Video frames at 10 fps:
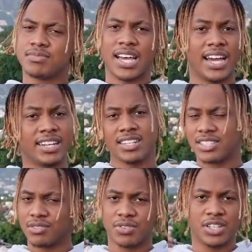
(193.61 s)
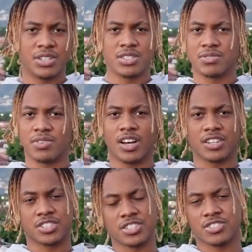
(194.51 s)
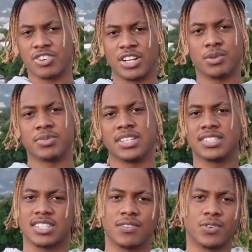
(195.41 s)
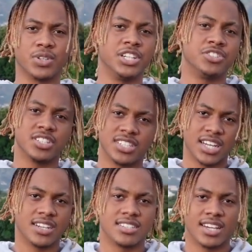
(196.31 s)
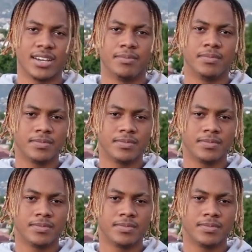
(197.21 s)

tiny little videos, vlogs, just random things that I found interesting at the time.